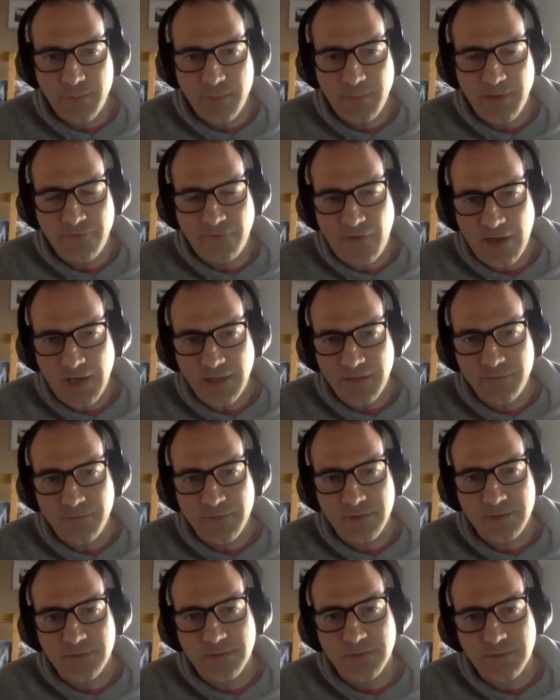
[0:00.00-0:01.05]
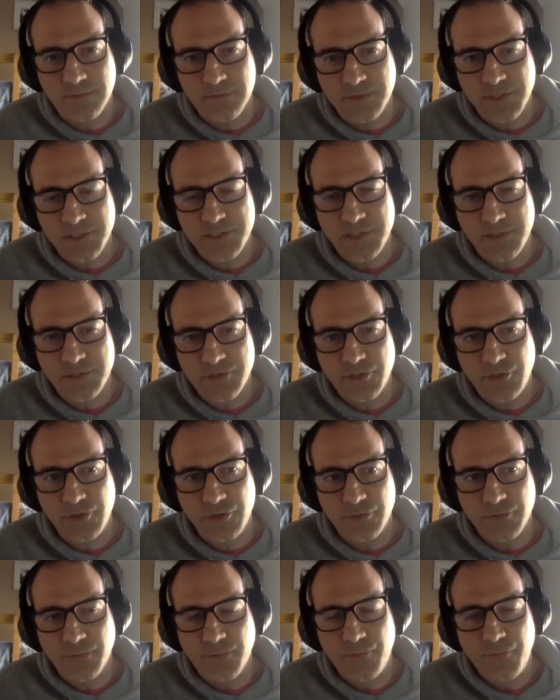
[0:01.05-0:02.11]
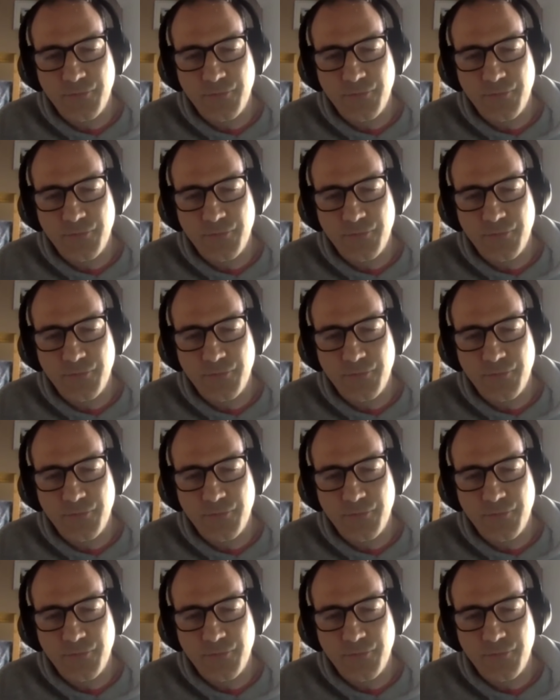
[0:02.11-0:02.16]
MI5 and GCHQ